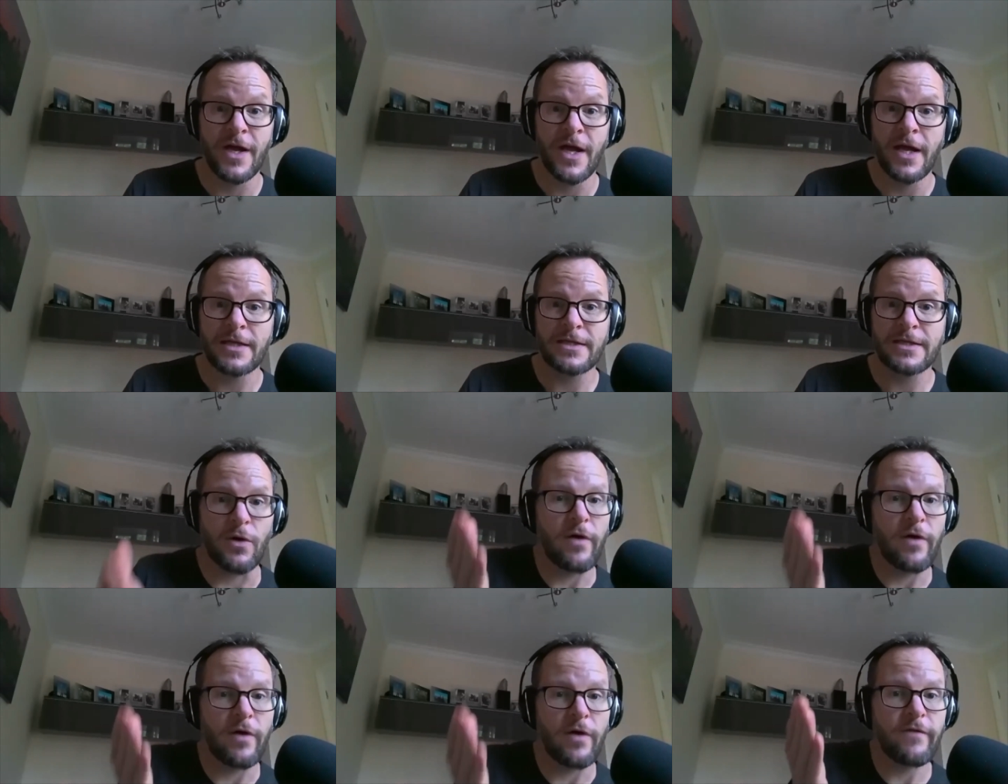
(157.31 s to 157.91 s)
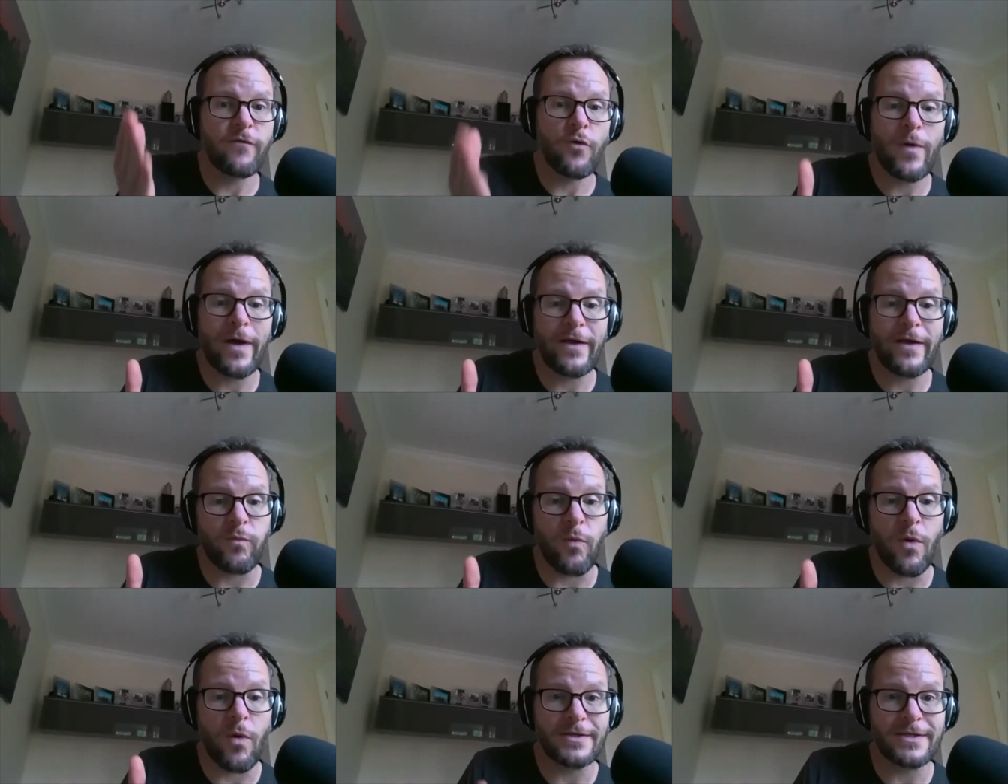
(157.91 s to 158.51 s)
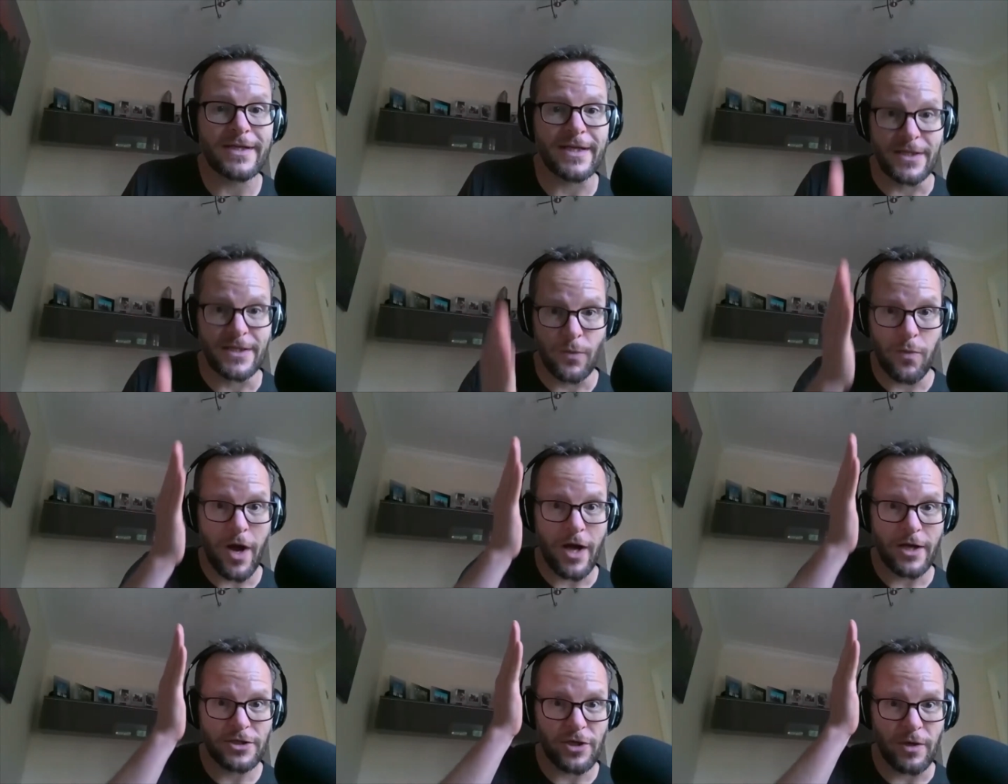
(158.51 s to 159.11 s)
So I've always wanted the
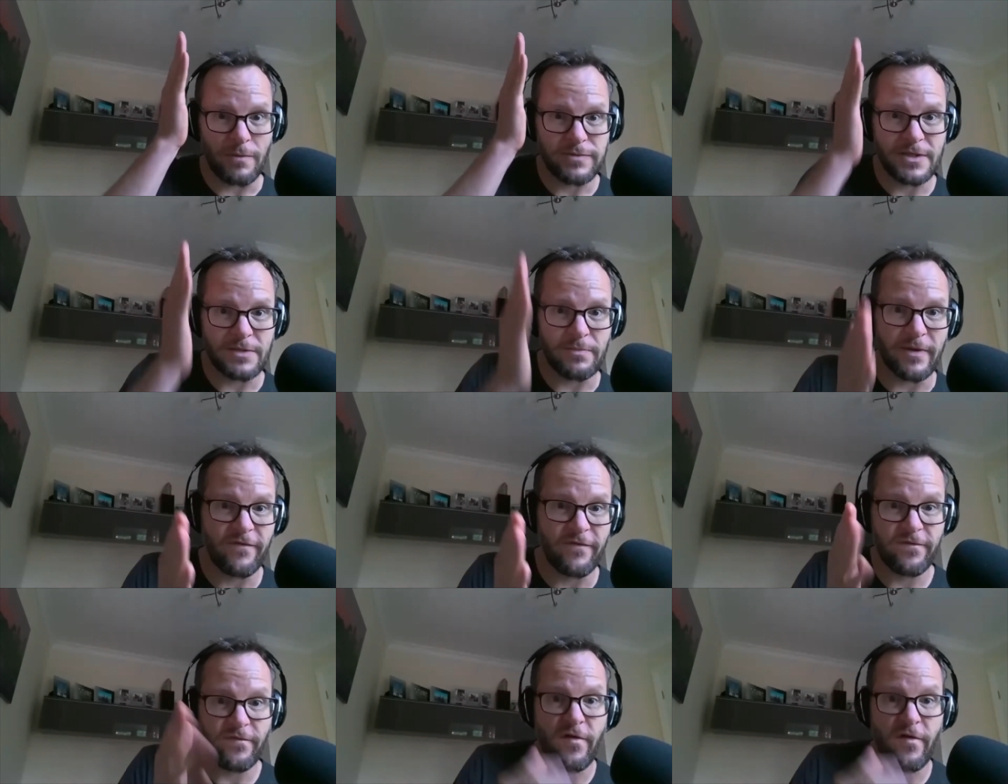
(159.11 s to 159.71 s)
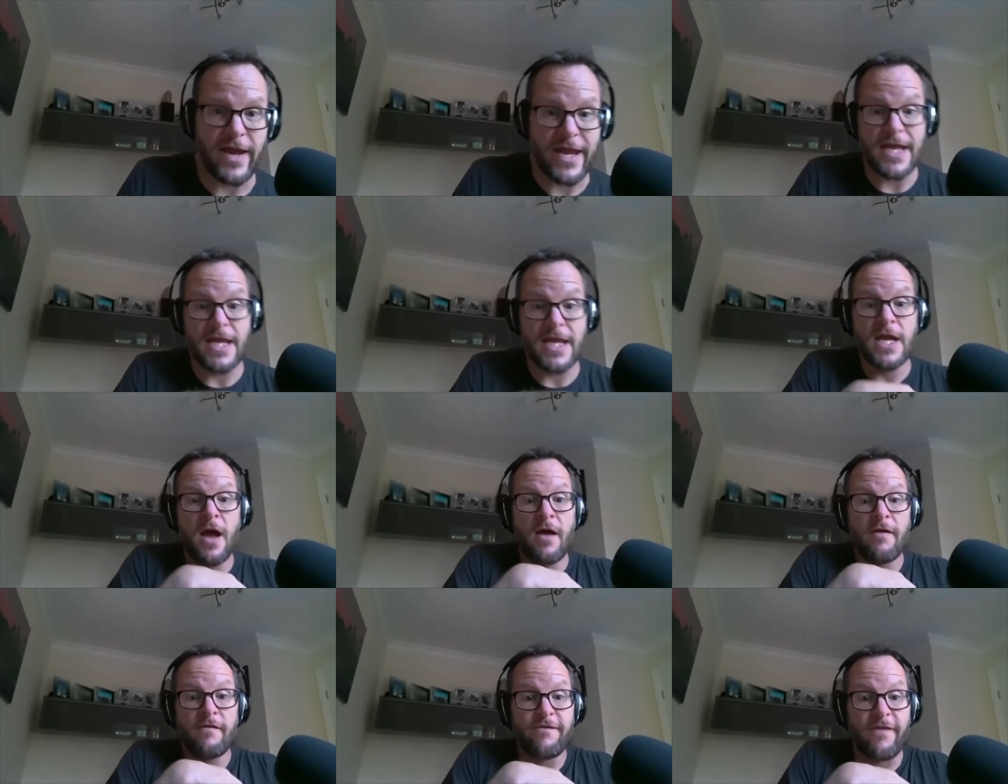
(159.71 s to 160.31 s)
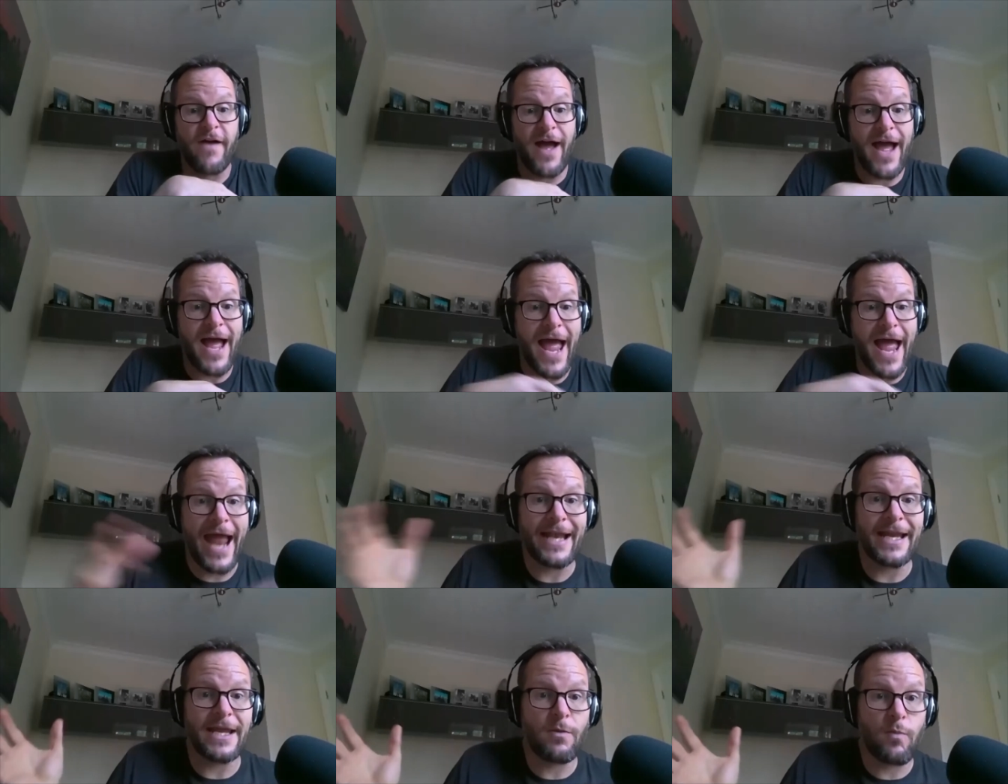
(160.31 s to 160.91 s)
workshops to be free for
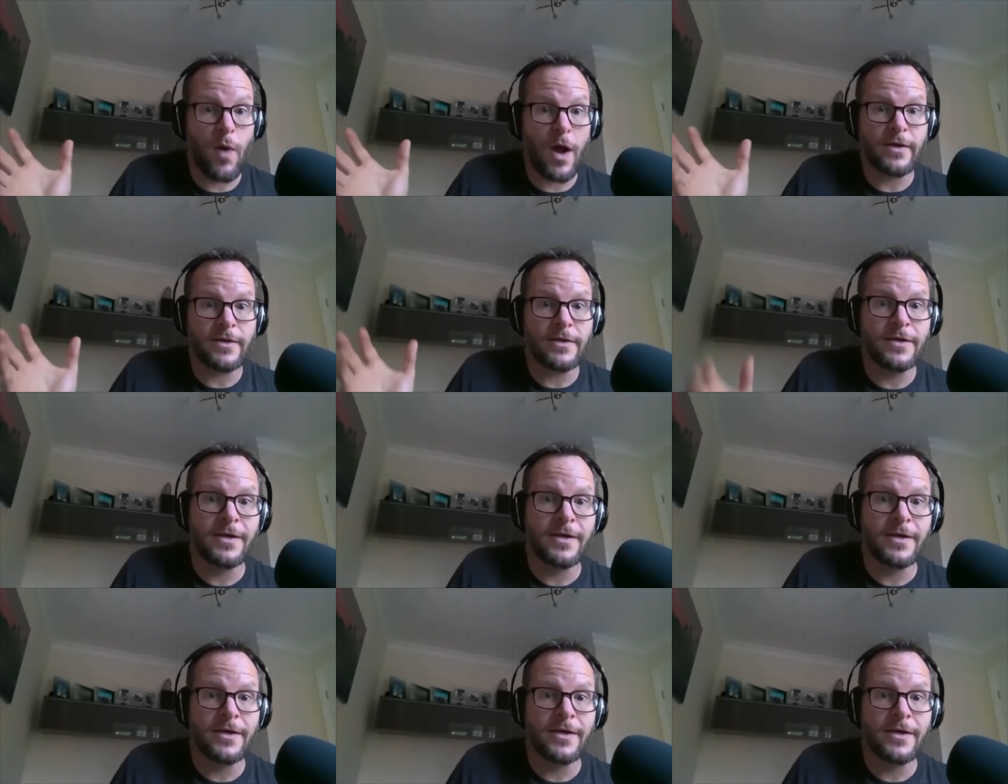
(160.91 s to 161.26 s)
anyone.